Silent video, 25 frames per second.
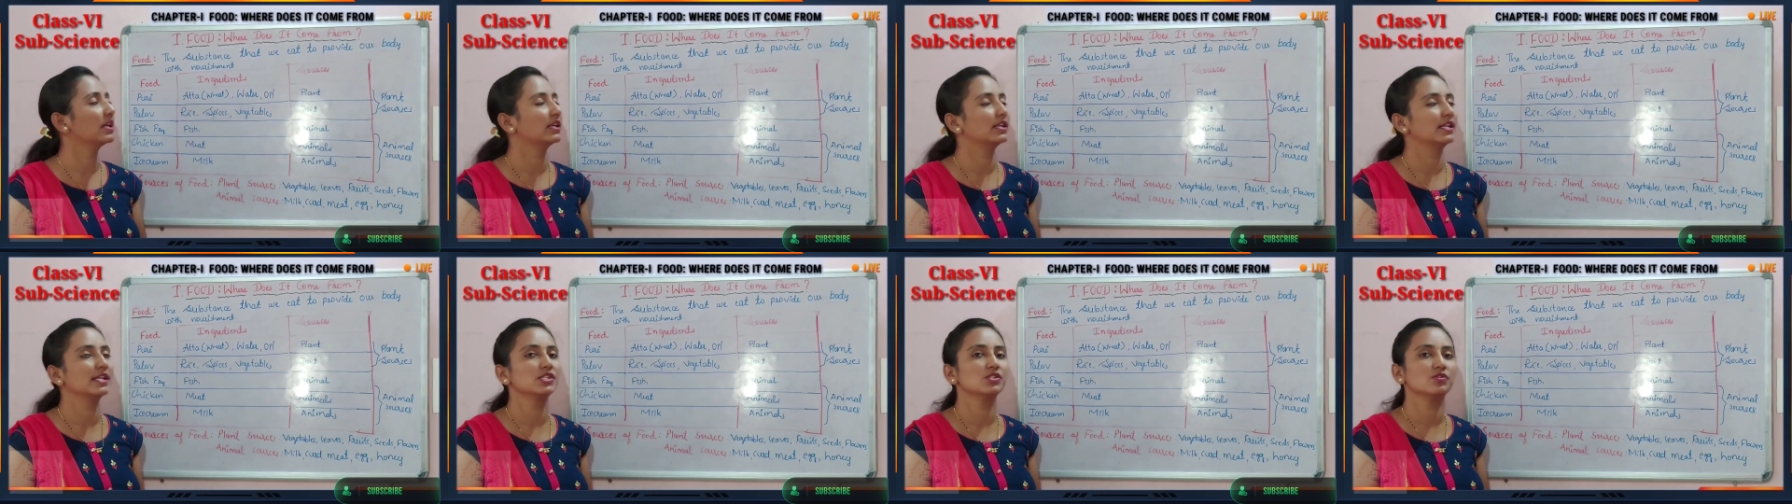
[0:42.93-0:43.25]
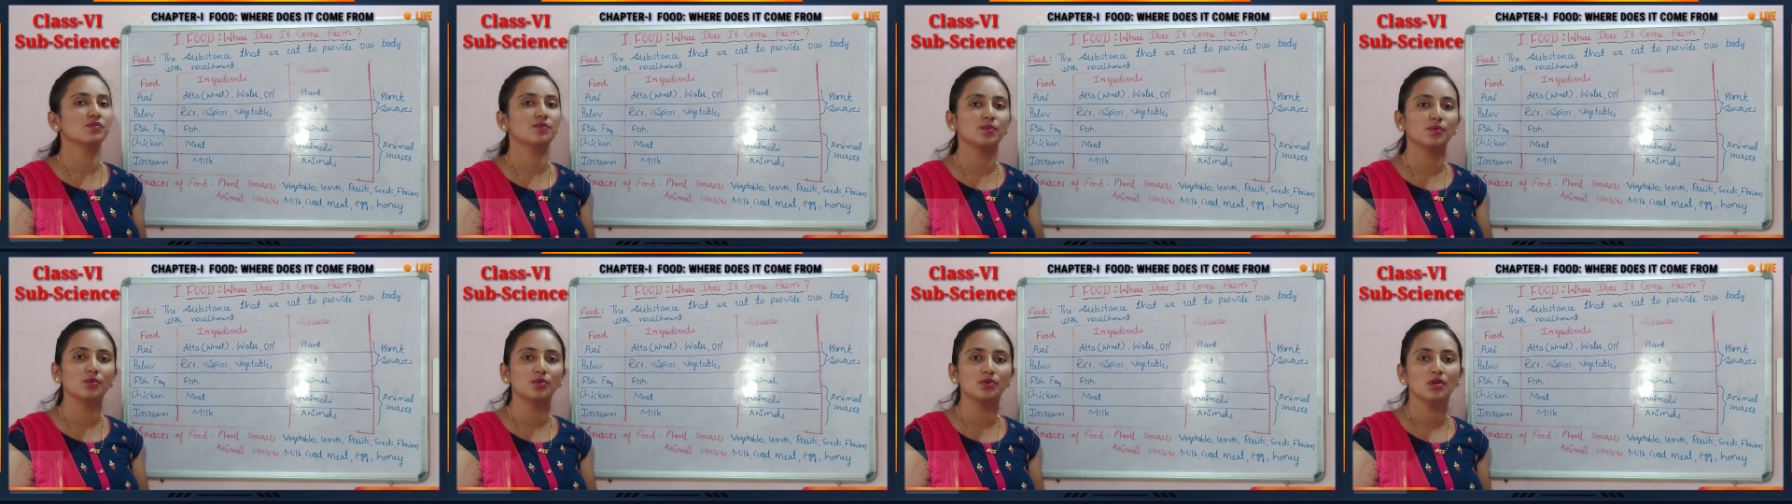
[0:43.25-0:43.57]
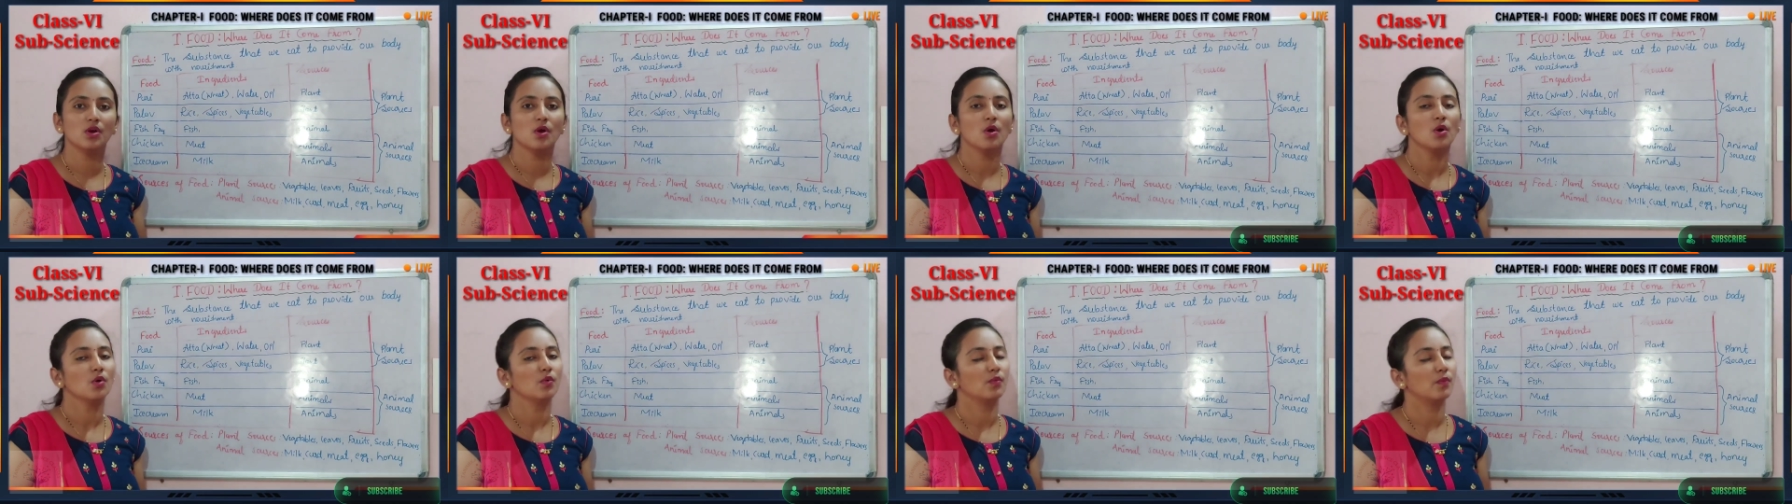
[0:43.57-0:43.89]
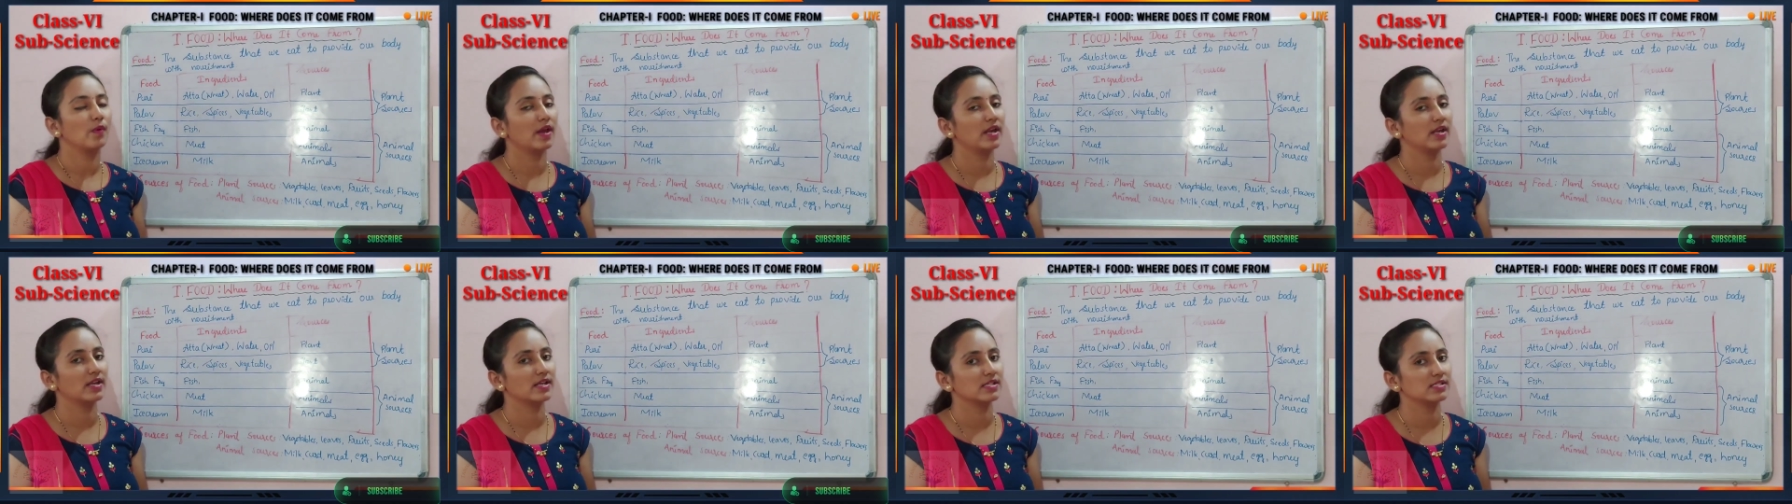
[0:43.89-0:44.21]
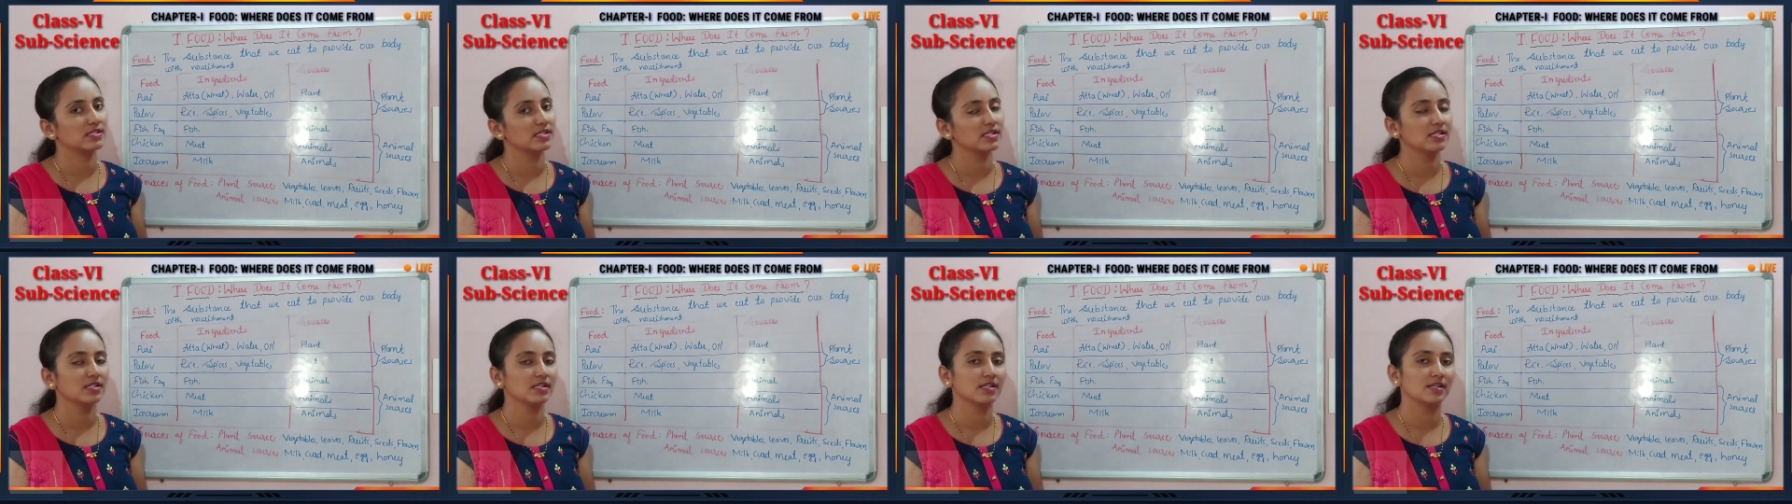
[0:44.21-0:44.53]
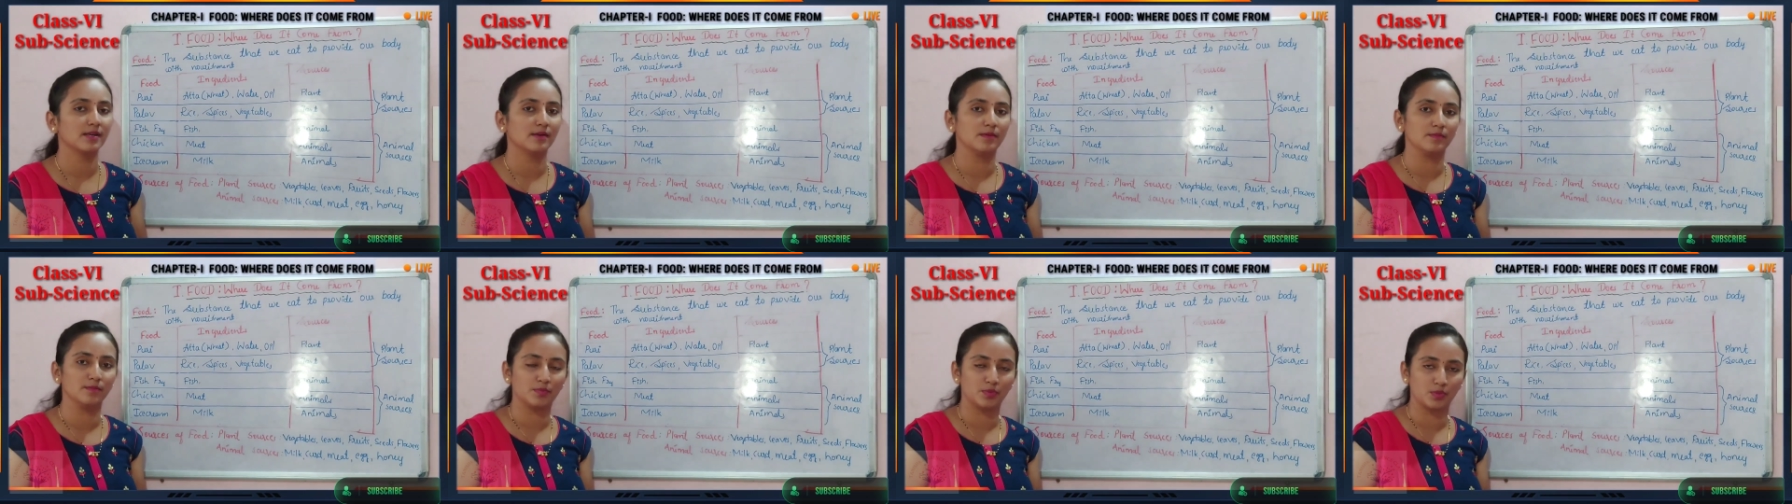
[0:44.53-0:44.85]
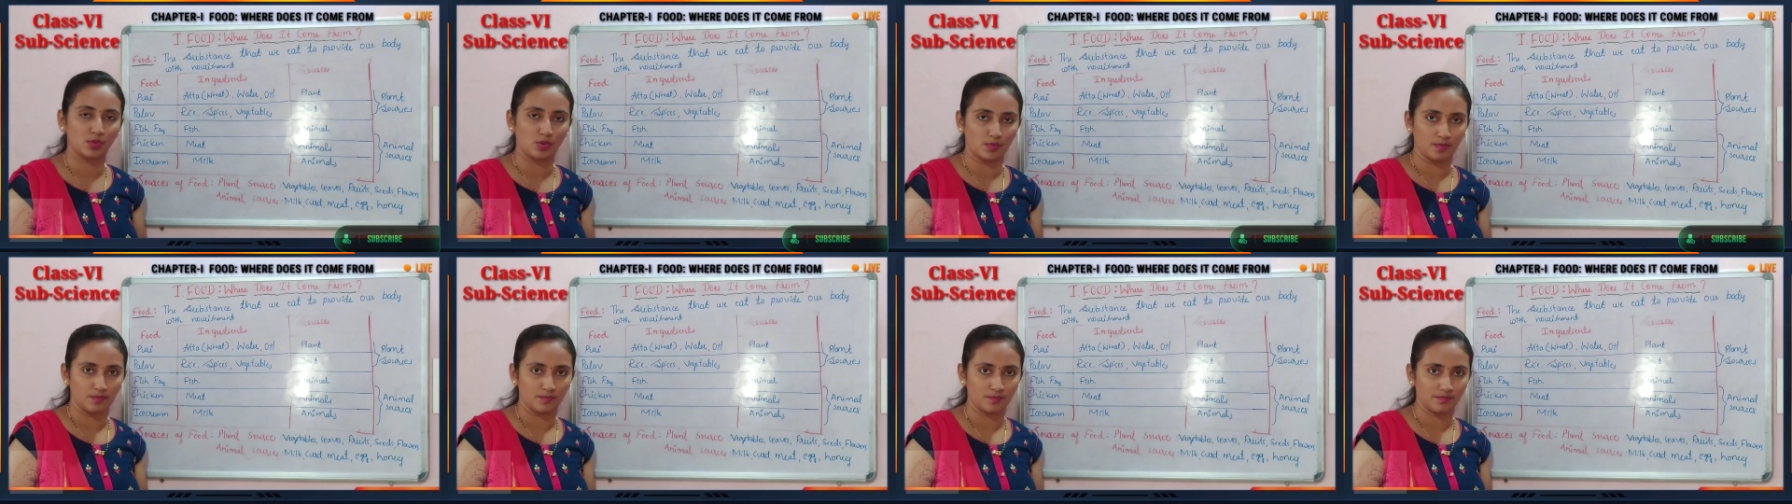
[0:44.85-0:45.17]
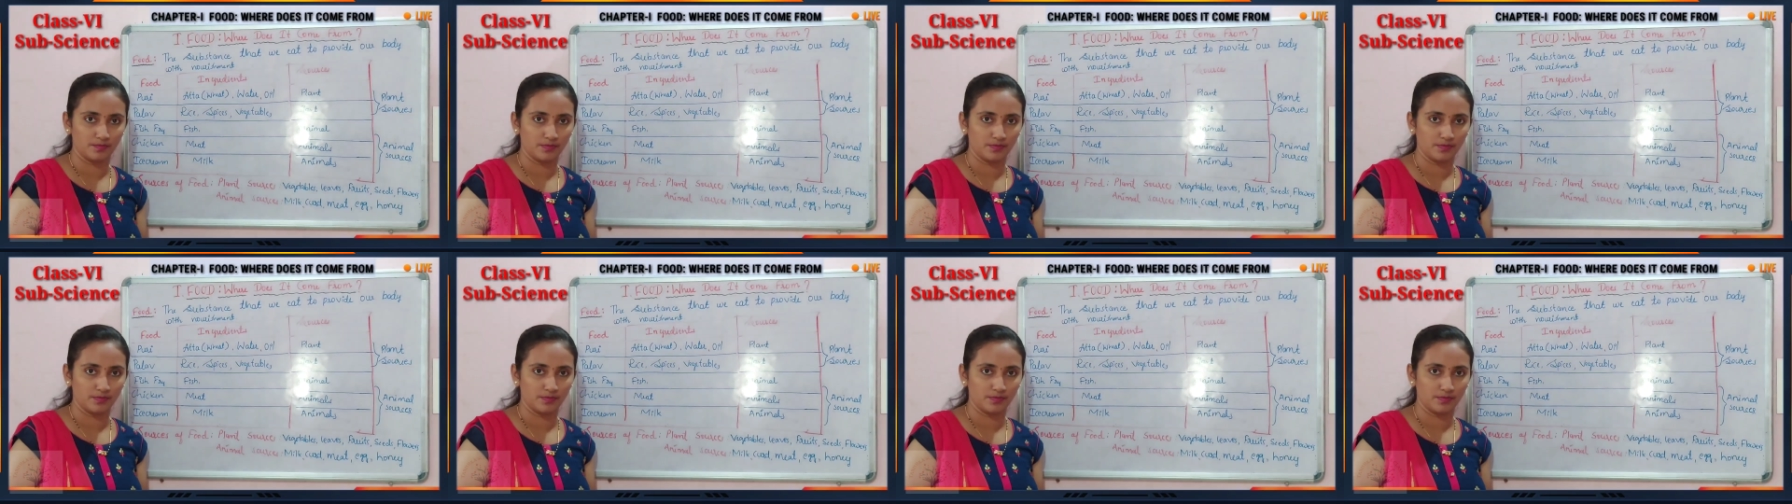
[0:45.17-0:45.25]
that is food. Where does it come from?